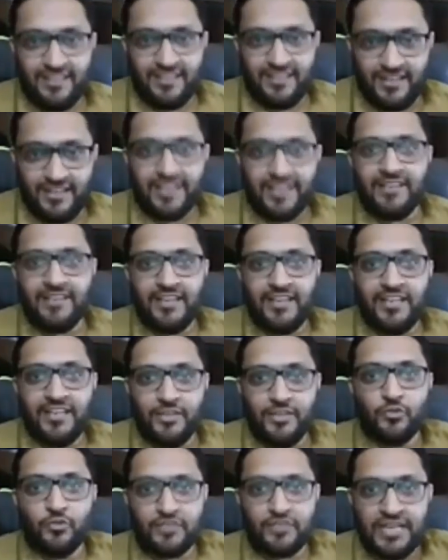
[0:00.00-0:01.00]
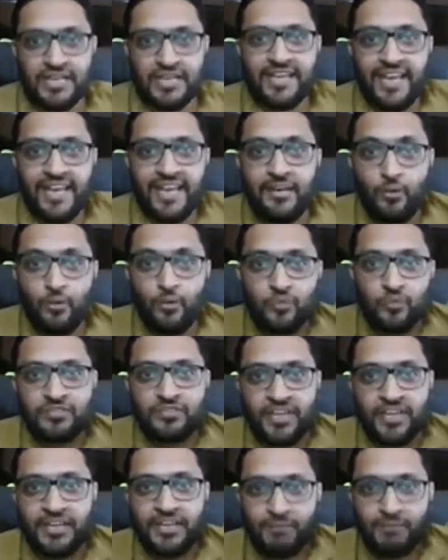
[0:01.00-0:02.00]
right? You still can lose
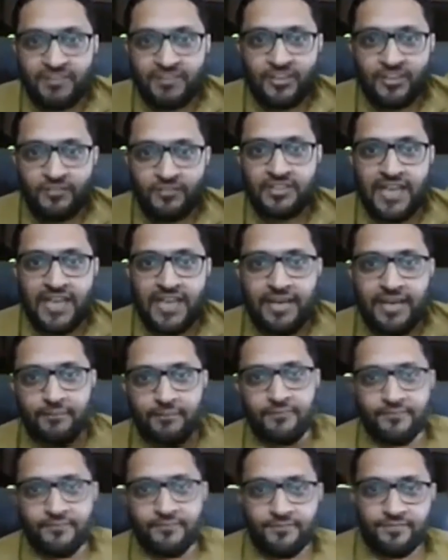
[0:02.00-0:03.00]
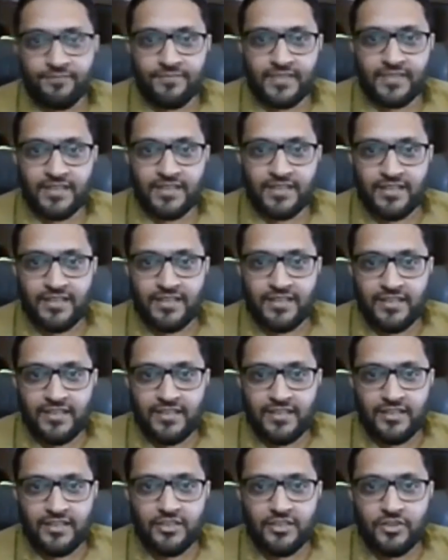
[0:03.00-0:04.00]
30% of the time.
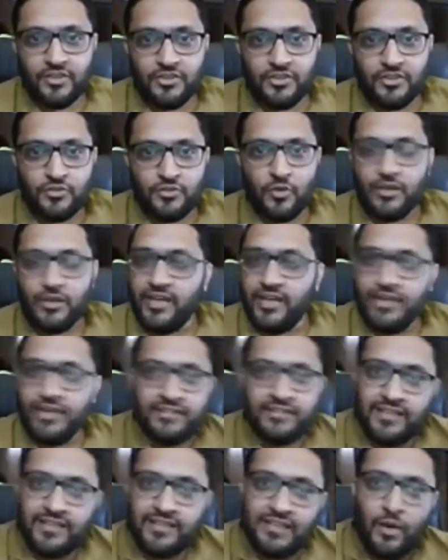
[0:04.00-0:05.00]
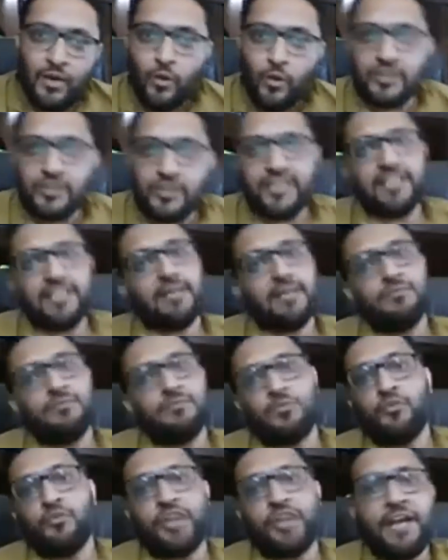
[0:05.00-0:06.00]
So that the whole thing
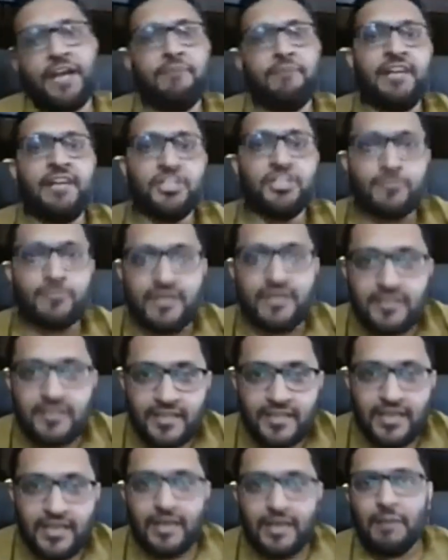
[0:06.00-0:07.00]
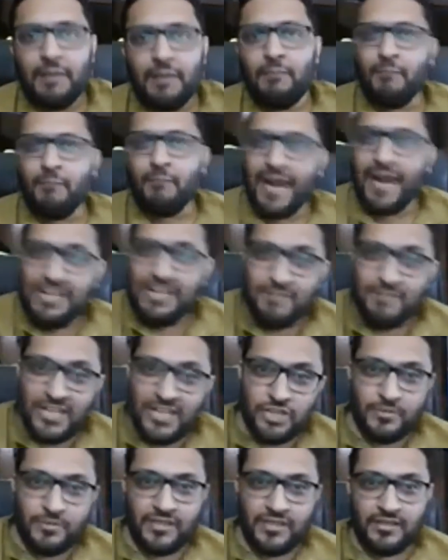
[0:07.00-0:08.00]
comes through trade management, mind
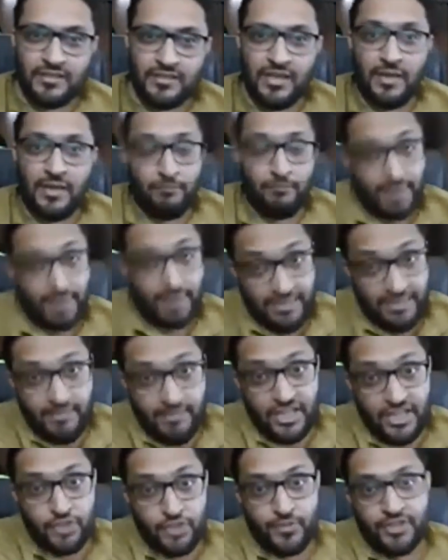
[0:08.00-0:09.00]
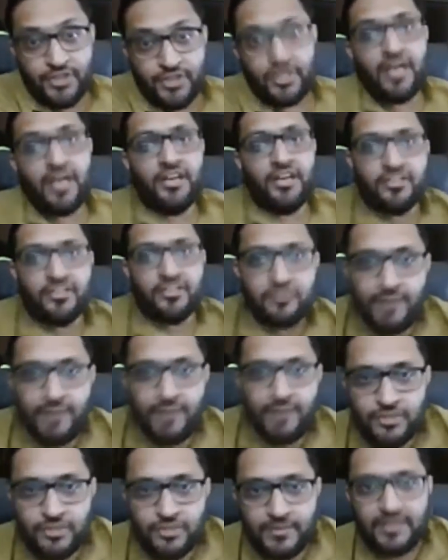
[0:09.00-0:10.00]
management, money management, risk
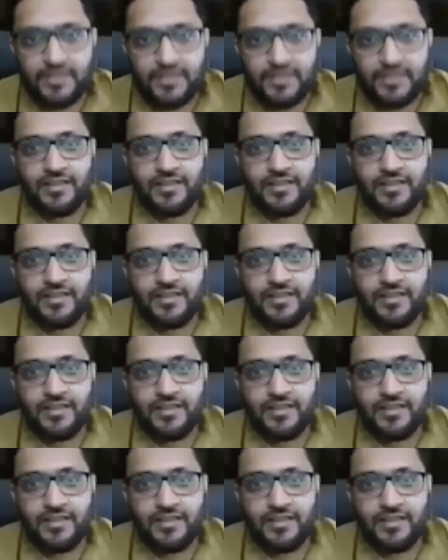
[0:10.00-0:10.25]
management,